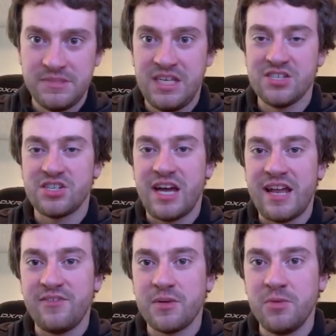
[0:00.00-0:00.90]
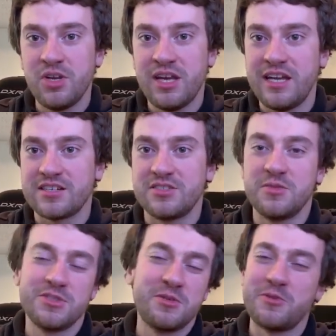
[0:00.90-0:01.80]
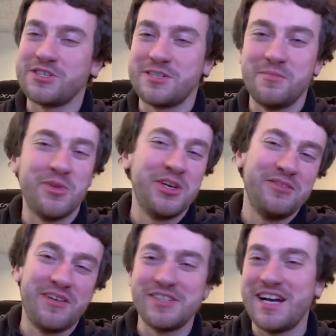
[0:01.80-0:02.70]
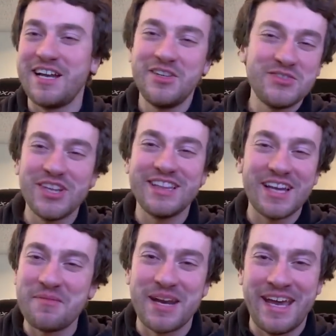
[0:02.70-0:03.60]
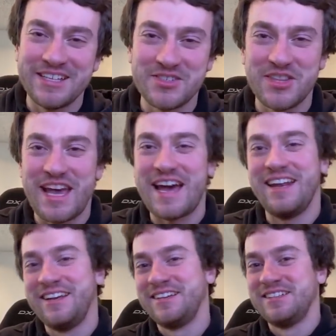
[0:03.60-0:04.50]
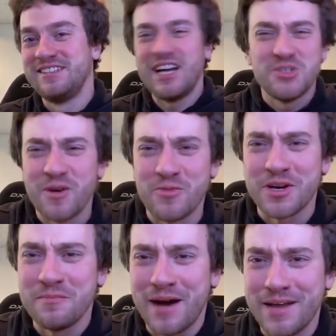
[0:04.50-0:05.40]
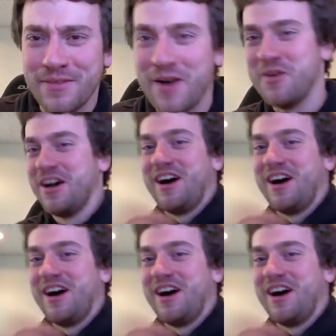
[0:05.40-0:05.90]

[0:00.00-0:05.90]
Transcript: He is our head of communications. Who was the worst employee you've ever had? Do you really think I'm going to answer that? I do have one in mind, though.